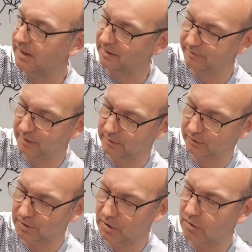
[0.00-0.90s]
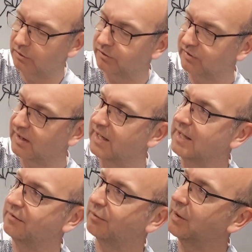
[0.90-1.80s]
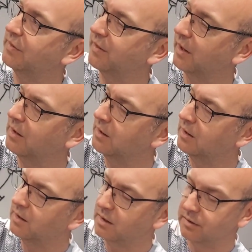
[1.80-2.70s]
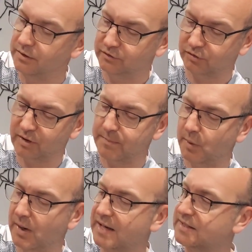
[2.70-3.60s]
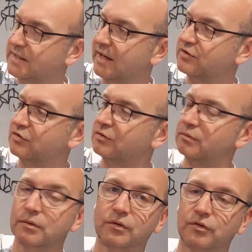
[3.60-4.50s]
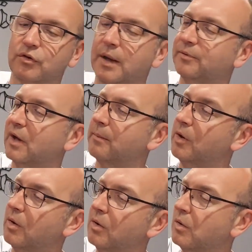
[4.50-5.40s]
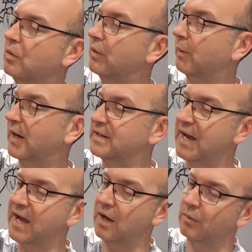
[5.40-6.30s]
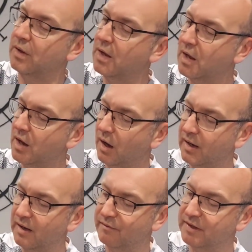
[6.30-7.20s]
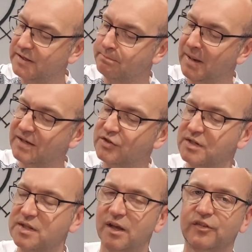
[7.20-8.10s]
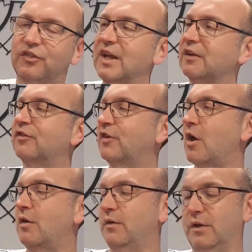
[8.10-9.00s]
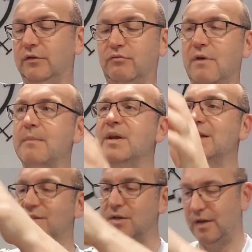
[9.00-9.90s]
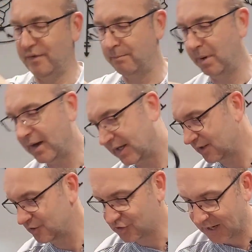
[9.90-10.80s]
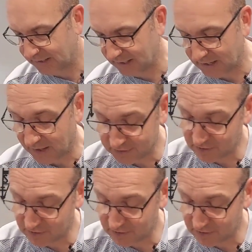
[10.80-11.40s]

I love those long sleeves with the triple Adidas stripes coming all the way down. I love these badges that are stitched on, that's reminiscent of a biker's jacket.